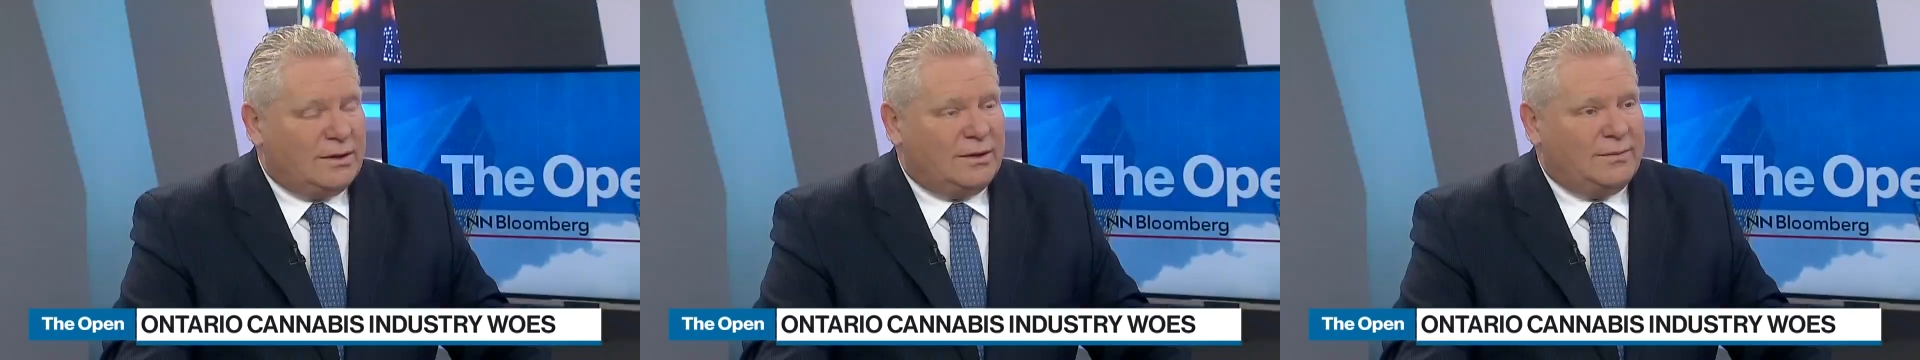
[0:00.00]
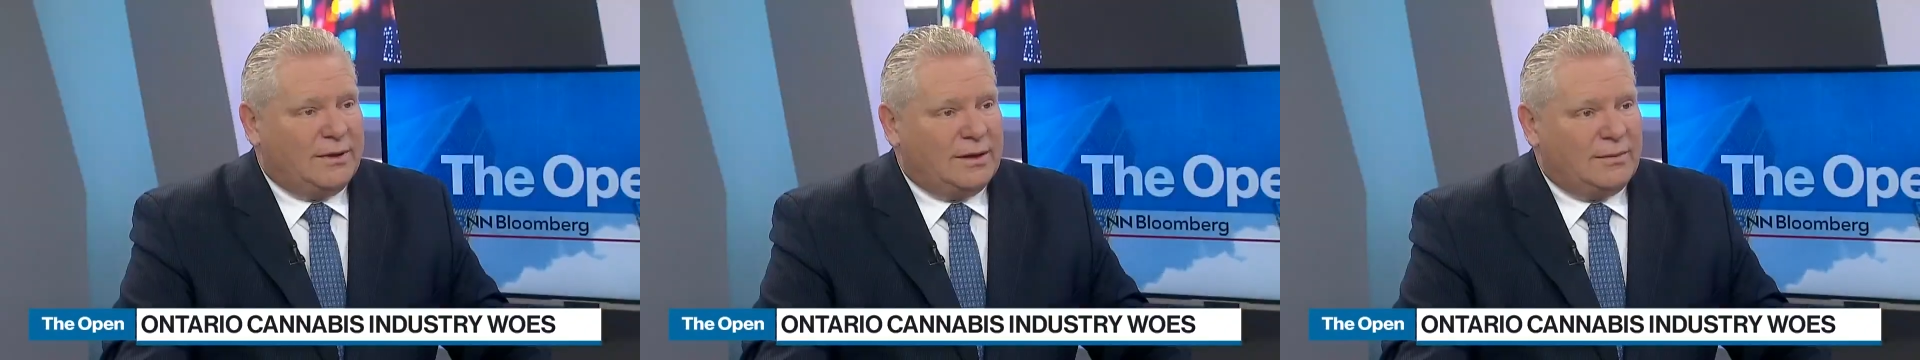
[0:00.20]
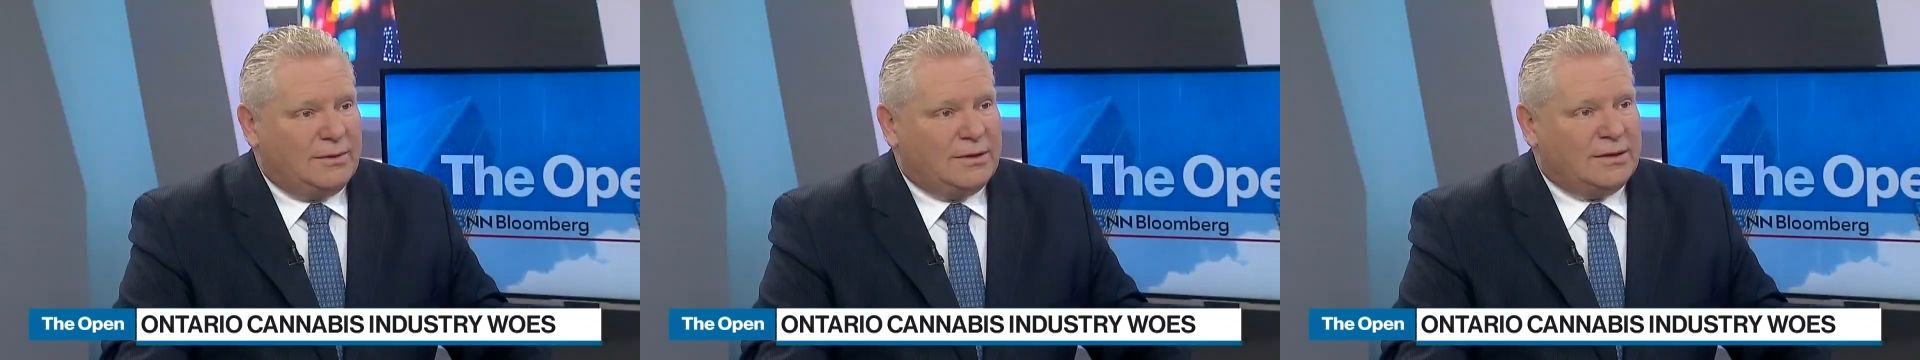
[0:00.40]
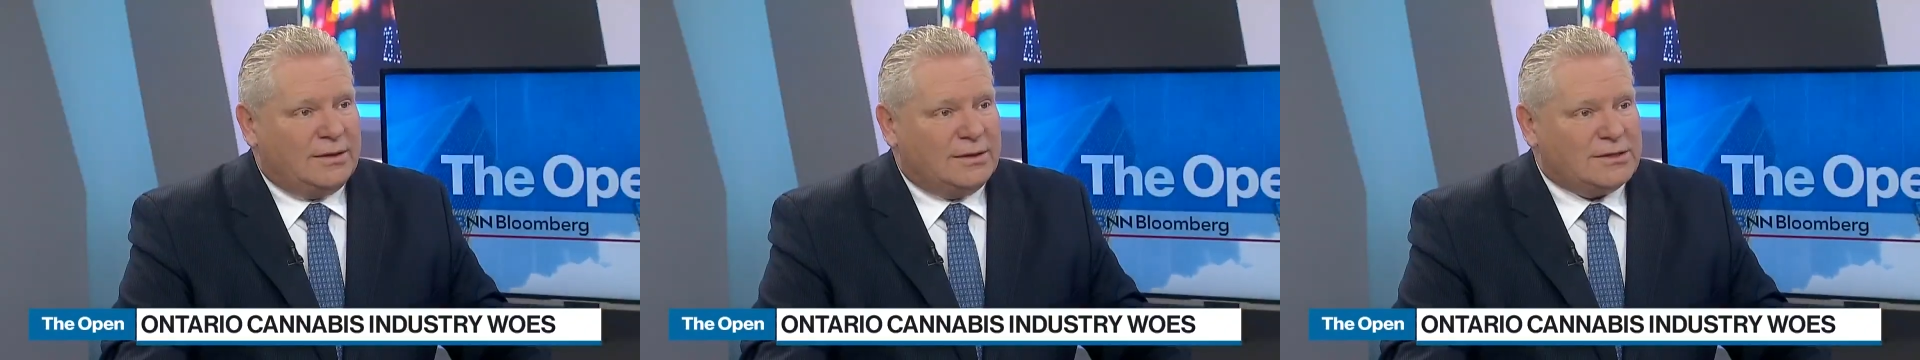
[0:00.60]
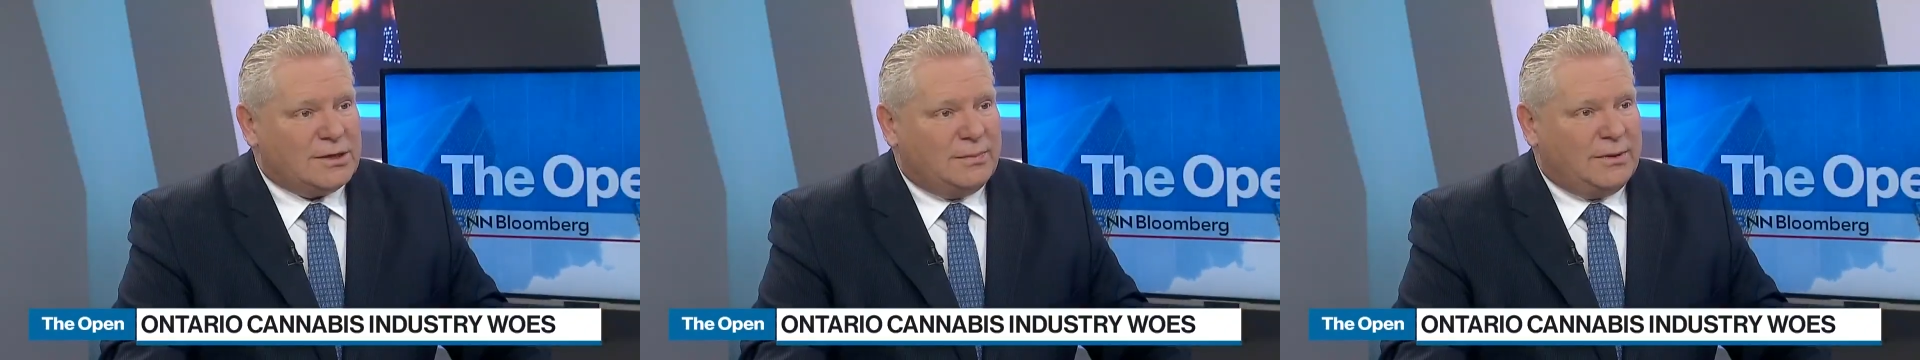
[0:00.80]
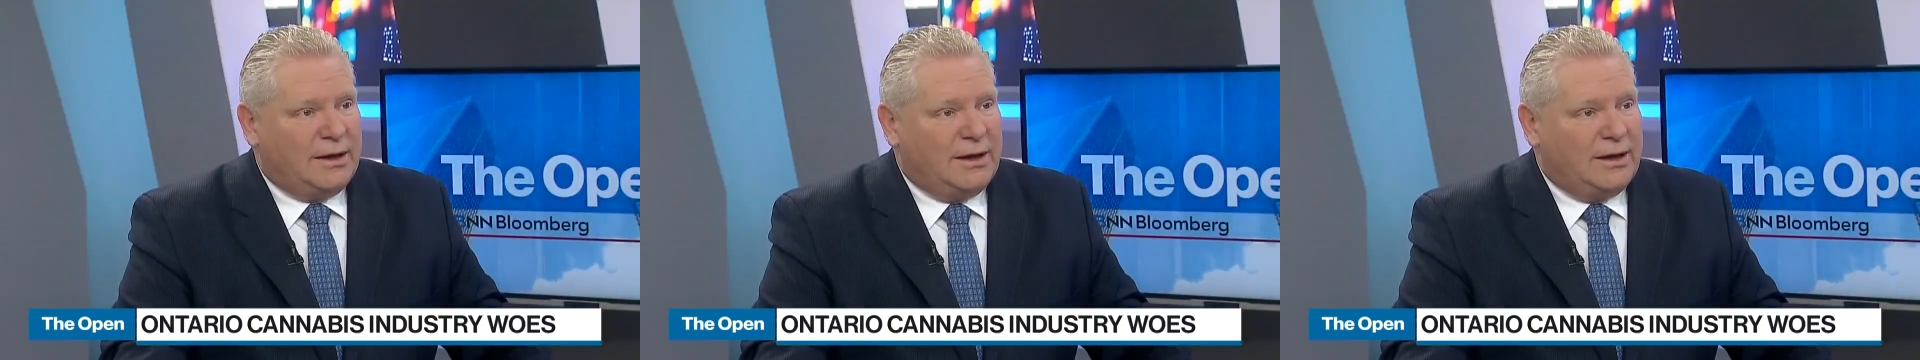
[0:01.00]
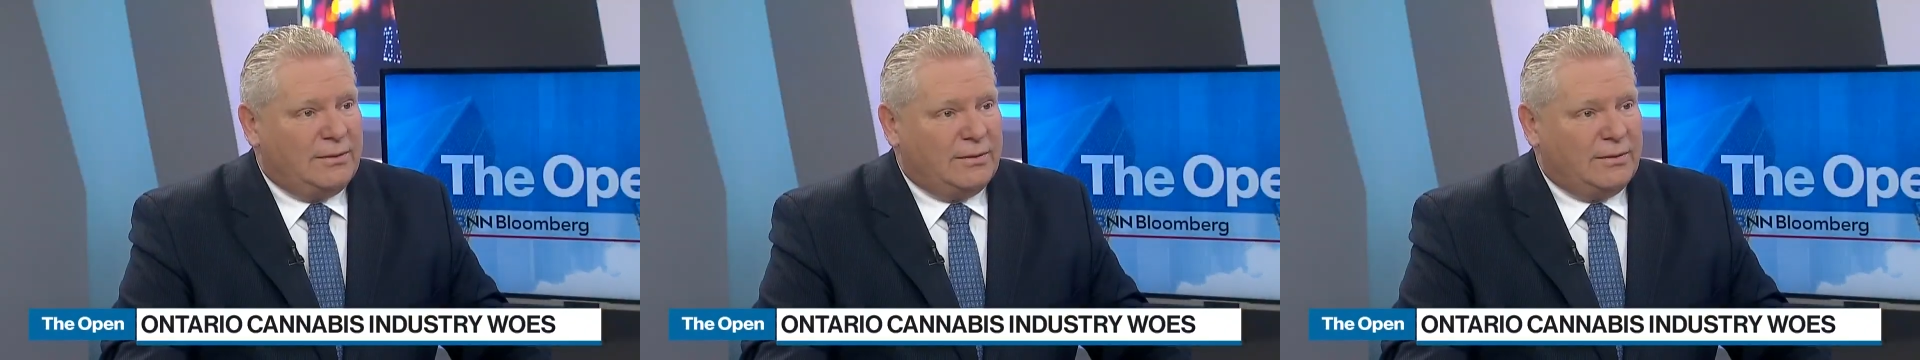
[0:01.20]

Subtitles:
going to be able to supply,